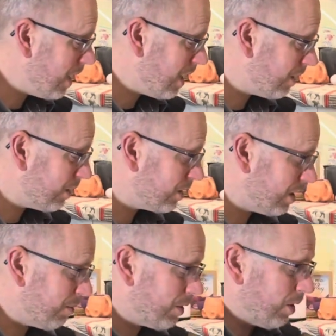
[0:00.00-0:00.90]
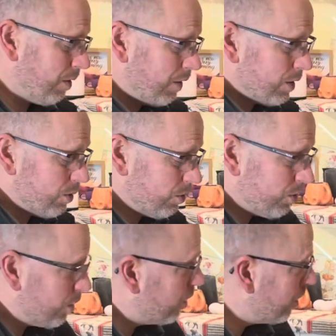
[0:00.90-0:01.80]
he had the same kind of
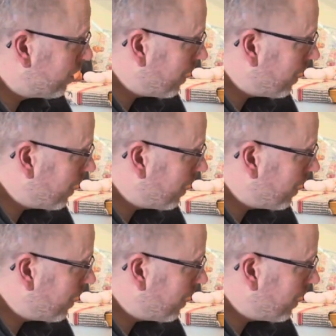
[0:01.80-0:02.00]
exhaustion that